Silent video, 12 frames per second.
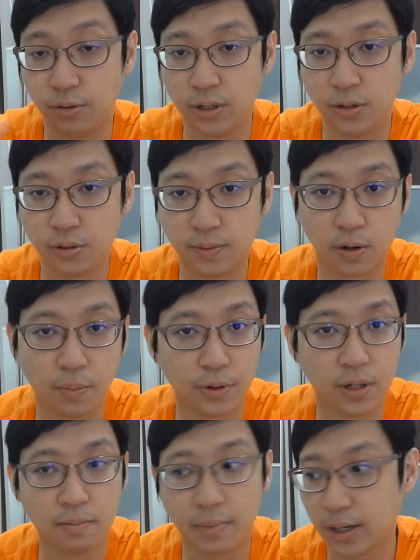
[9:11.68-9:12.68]
use my
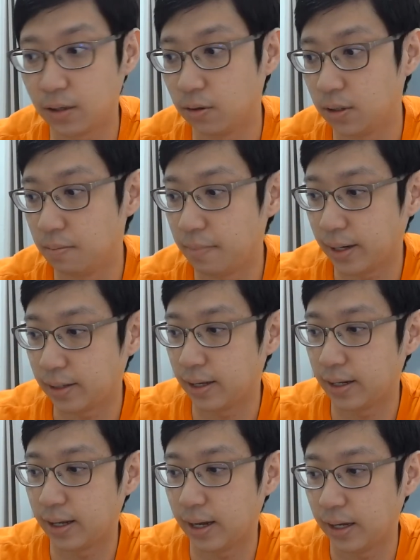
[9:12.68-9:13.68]
computer mic, or the mic
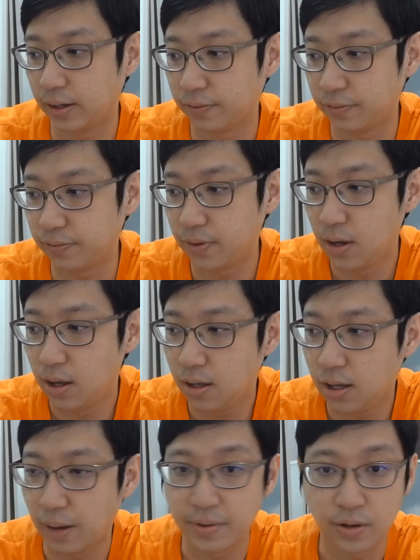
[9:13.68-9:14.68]
that
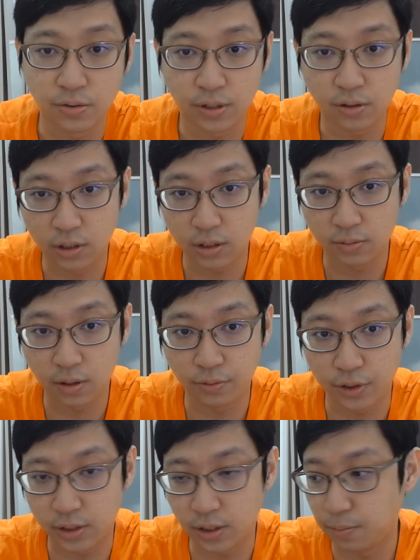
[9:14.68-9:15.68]
I've been using all this while,
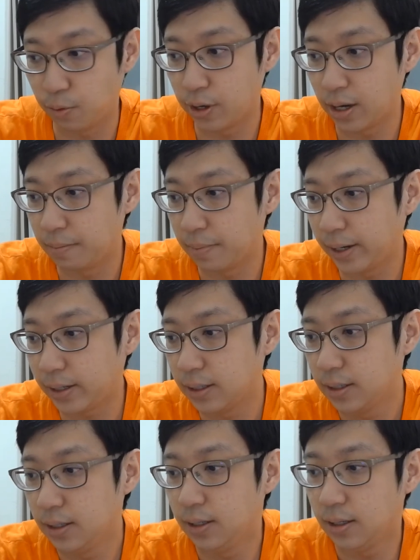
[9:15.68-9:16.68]
which is the Boya mic.
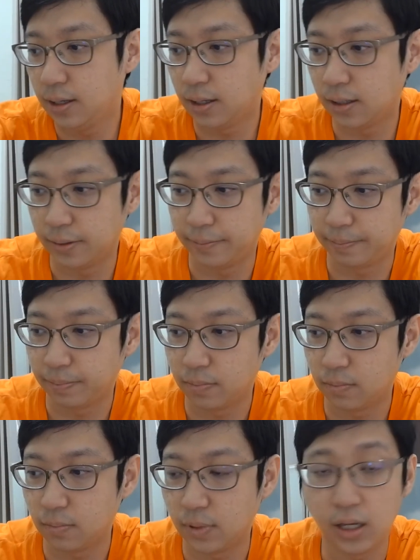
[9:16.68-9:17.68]

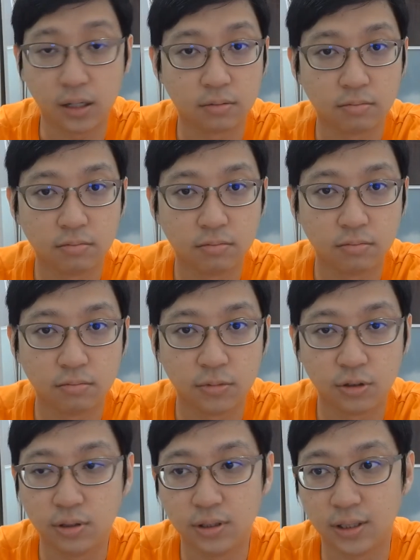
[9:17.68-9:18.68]
Yeah,
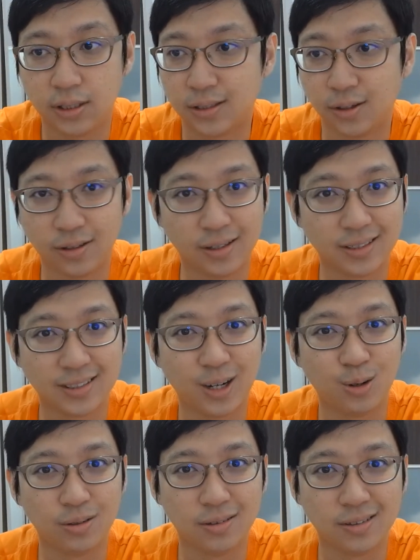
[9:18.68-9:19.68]
so this is on the
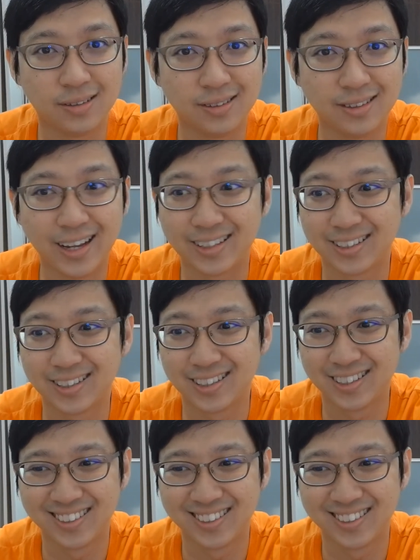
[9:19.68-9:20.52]
sound test.